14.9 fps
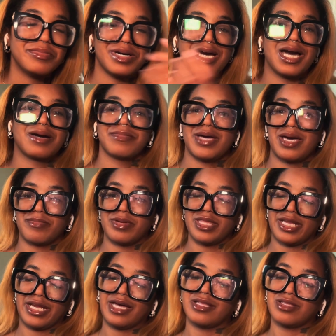but I'm happy
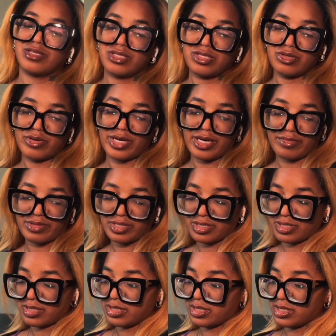that I do have
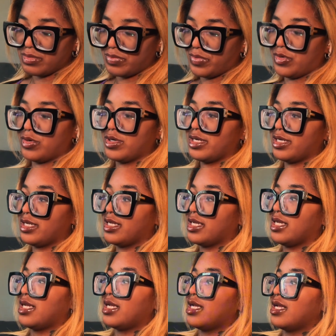the support
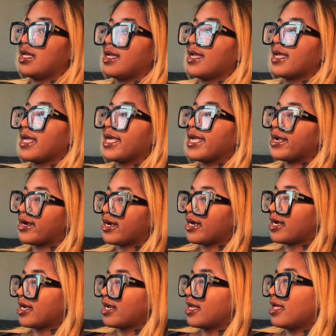here
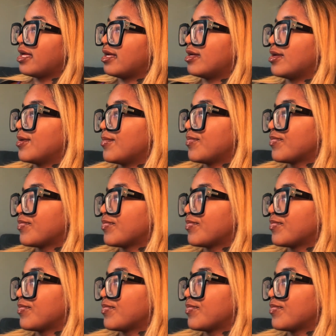um,